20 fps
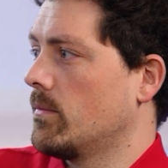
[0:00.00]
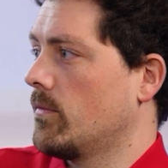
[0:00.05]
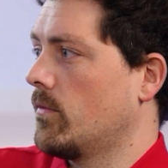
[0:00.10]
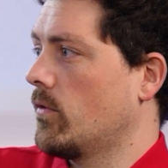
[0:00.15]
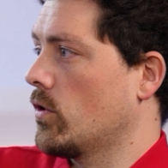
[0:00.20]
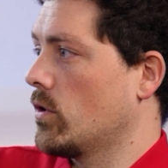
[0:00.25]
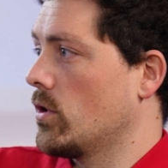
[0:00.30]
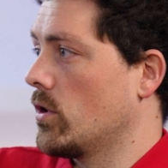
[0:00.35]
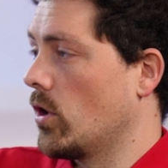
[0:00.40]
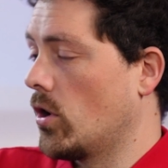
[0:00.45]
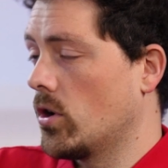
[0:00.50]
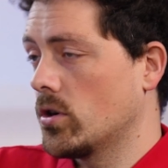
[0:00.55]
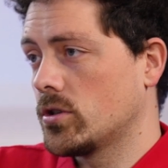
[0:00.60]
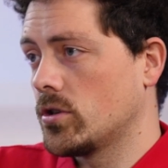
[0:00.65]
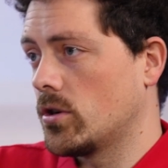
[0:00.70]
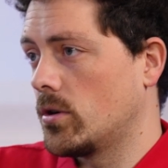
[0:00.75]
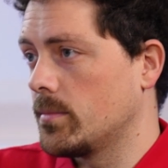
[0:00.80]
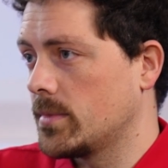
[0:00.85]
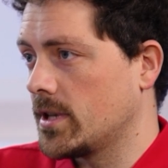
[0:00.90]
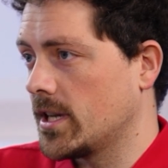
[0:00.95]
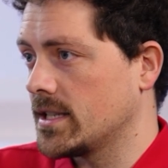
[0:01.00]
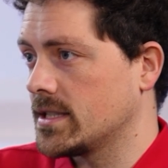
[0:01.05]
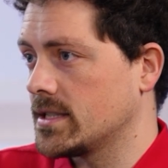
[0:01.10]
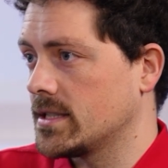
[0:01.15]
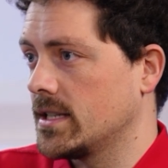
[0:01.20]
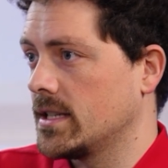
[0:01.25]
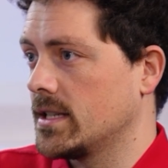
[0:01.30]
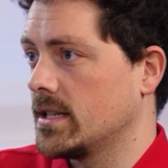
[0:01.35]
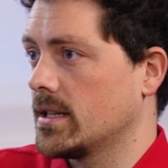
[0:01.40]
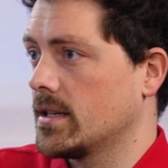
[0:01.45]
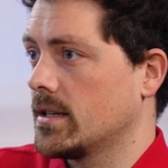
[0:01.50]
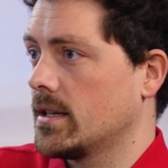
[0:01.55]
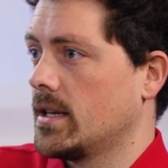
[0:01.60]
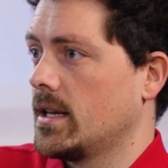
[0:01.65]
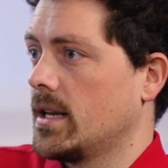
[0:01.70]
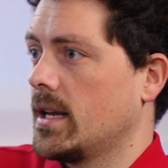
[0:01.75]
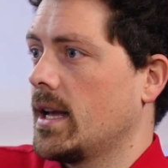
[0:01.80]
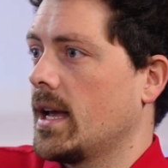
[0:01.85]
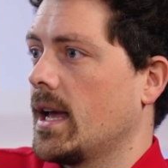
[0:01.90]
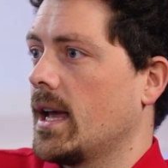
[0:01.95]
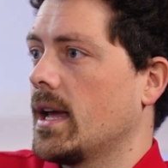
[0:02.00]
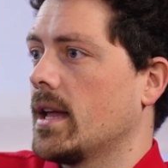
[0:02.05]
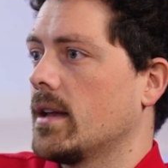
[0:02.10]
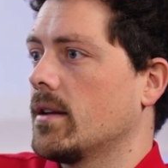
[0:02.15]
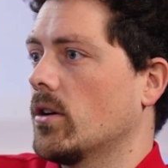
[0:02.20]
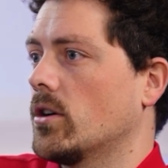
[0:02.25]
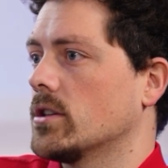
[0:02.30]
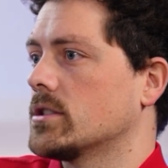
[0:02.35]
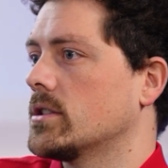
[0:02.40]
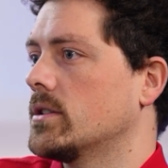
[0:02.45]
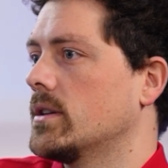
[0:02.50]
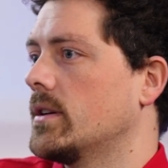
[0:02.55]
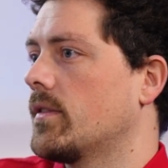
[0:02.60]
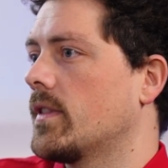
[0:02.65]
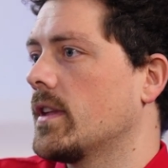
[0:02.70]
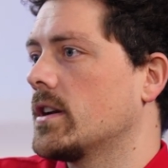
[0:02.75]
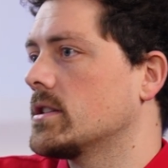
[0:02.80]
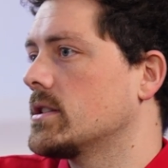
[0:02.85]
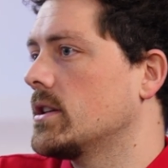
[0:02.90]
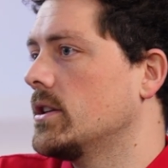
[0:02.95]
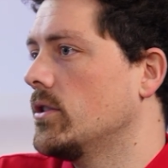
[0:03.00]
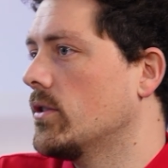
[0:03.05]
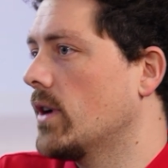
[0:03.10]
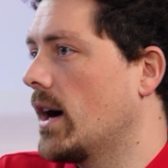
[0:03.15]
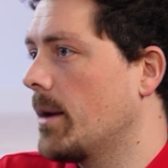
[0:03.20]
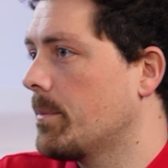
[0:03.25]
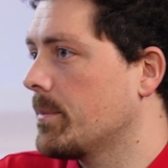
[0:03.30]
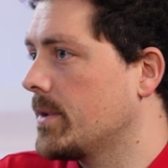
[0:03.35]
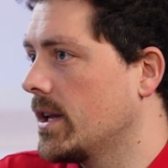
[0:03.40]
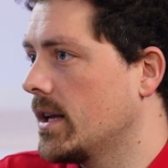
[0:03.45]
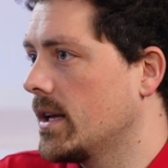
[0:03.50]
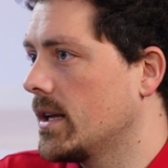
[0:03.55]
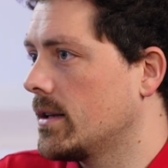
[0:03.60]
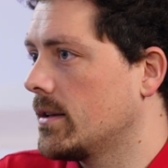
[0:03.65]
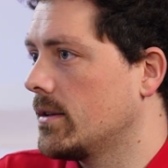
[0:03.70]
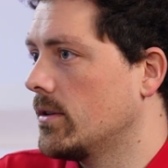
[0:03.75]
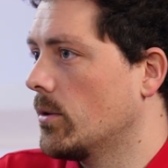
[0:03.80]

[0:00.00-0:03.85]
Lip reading: for long-term testing. And also if there's a new update,